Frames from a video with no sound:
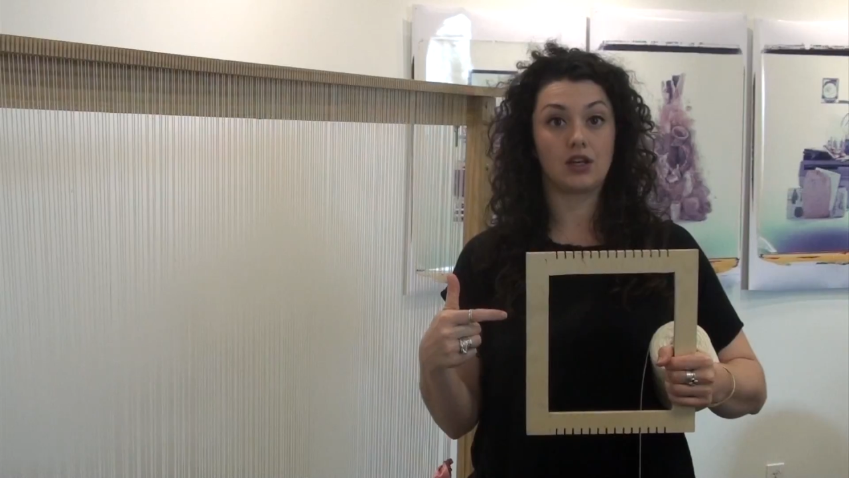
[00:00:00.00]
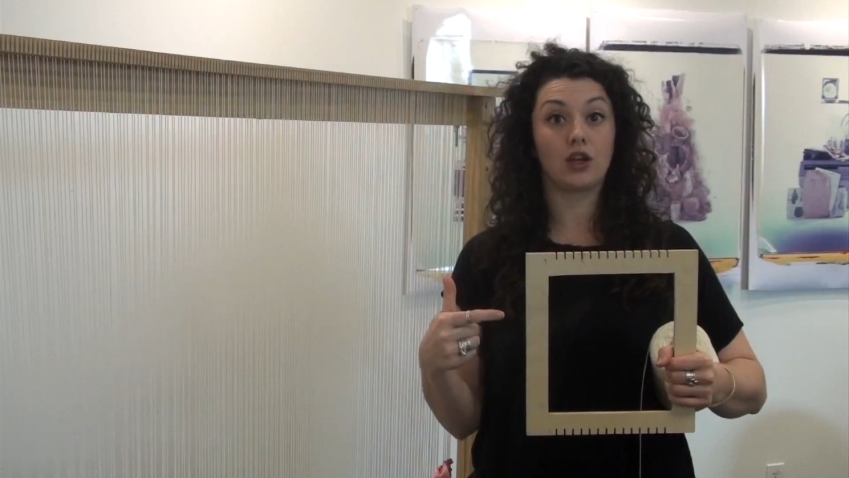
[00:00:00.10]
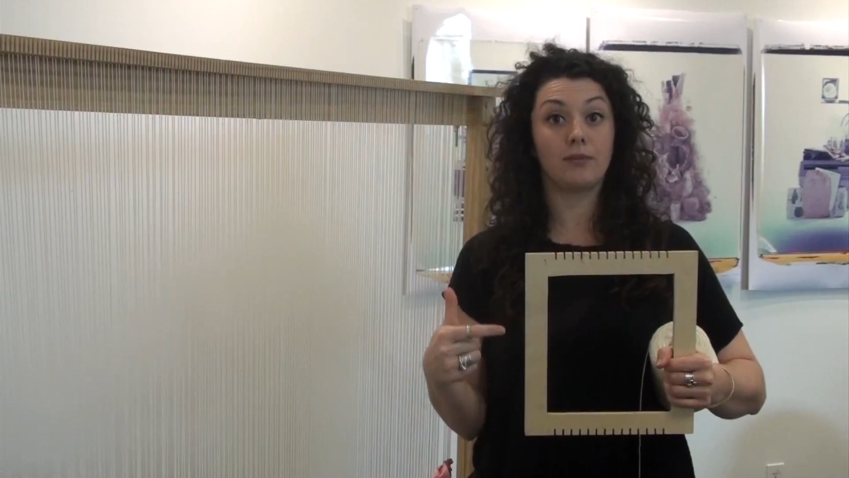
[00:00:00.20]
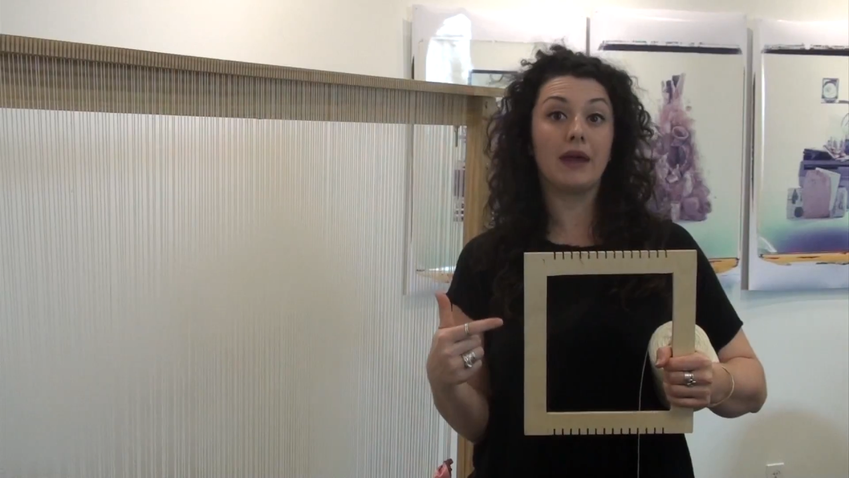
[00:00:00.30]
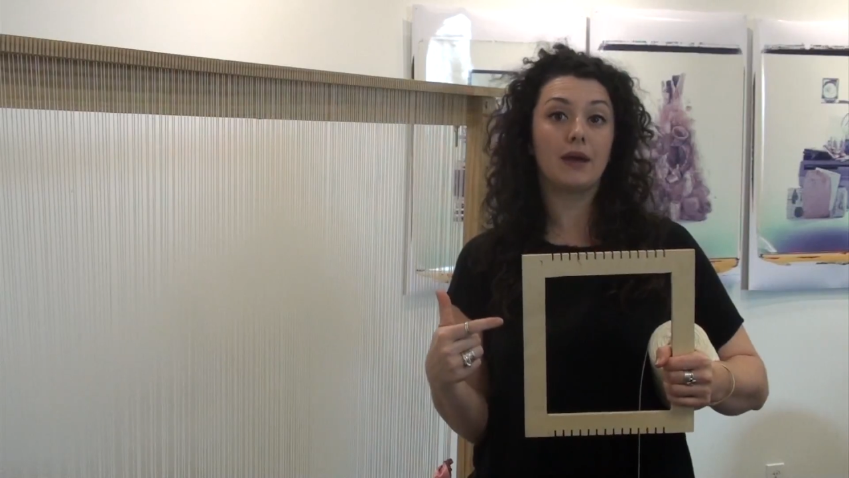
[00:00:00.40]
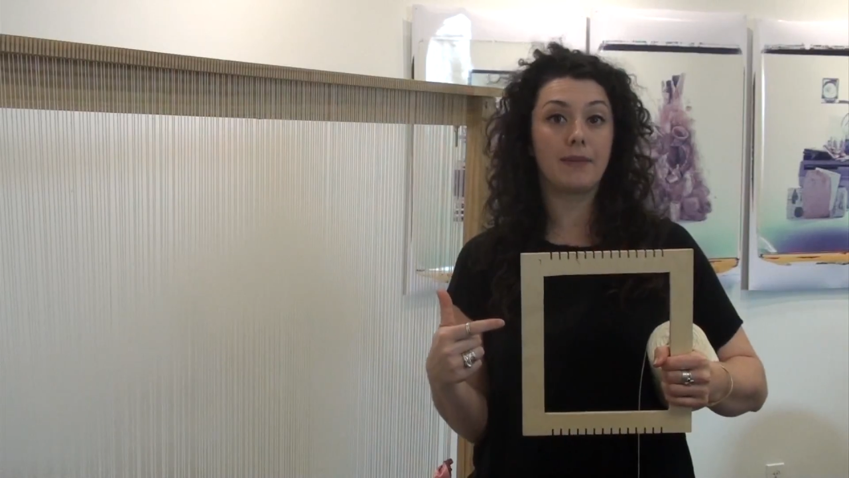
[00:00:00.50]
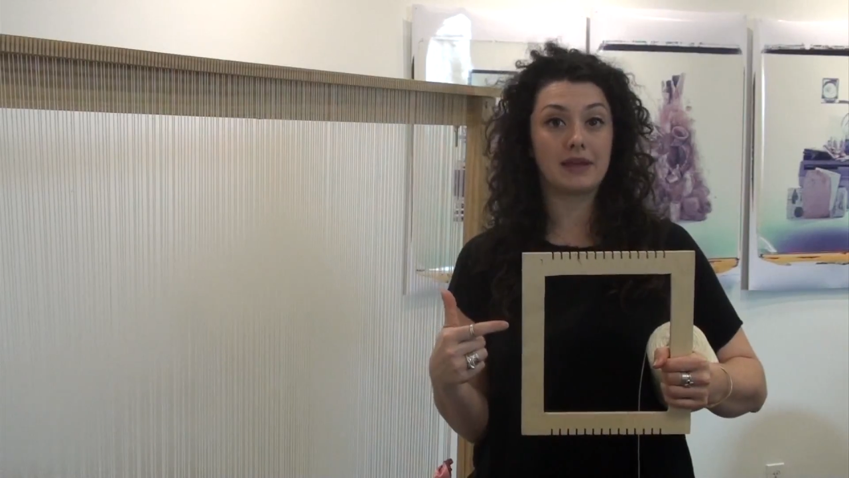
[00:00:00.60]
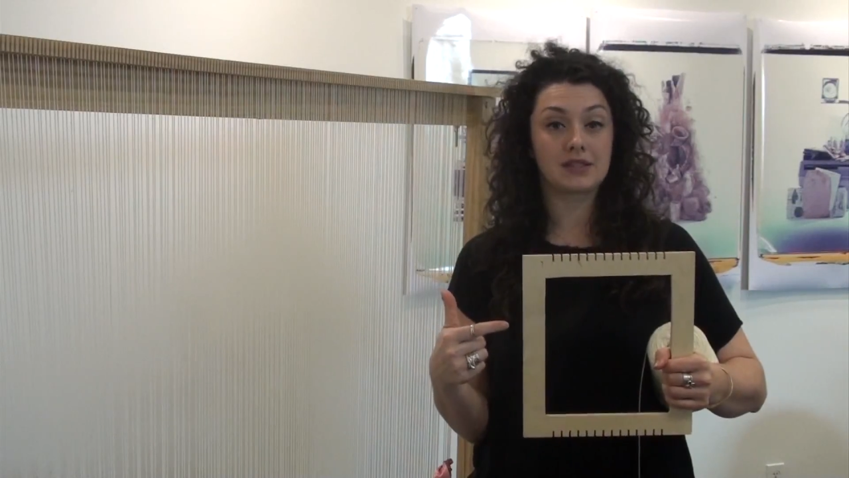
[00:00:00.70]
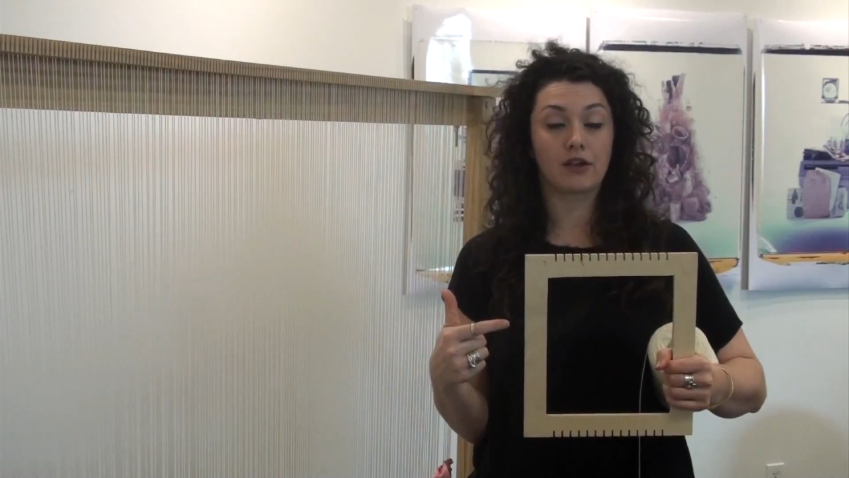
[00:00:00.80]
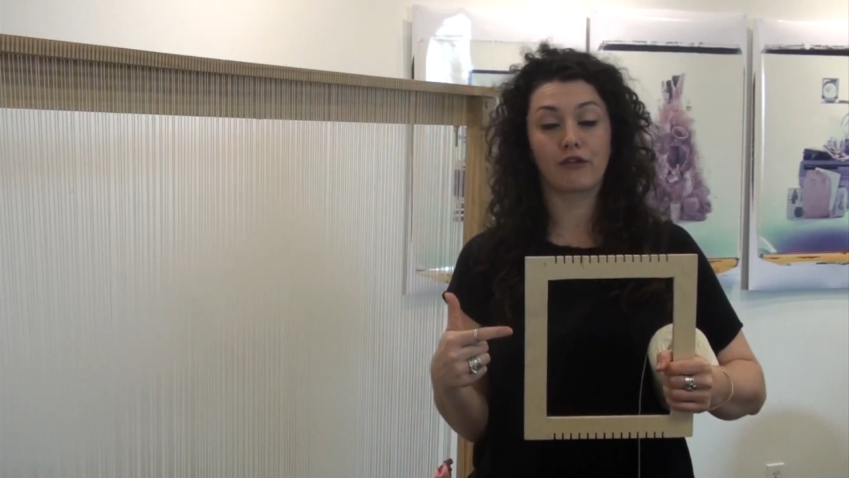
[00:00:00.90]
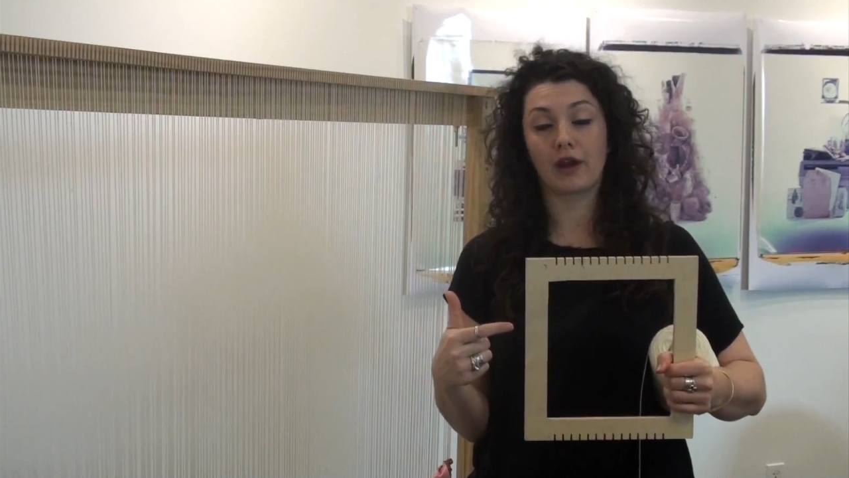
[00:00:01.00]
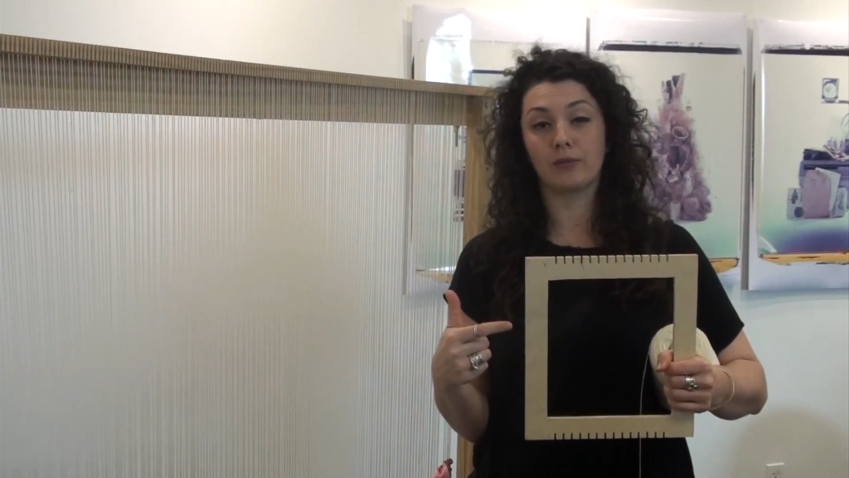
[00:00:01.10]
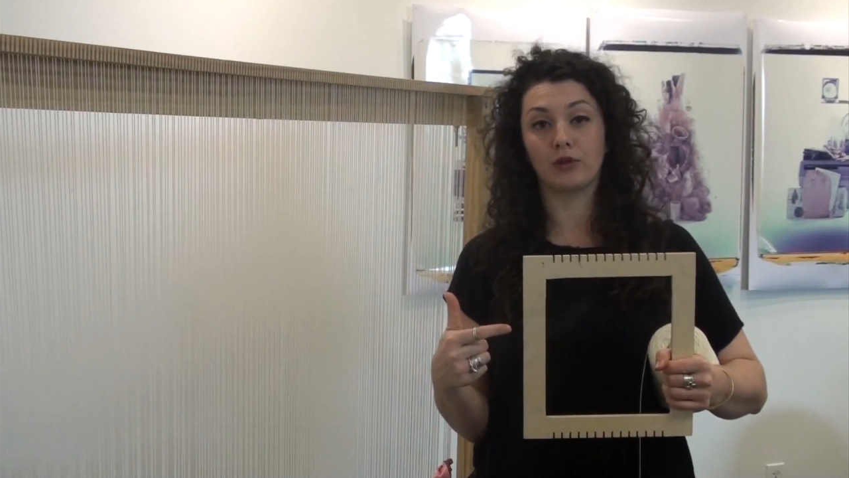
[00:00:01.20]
and you can make a basic frame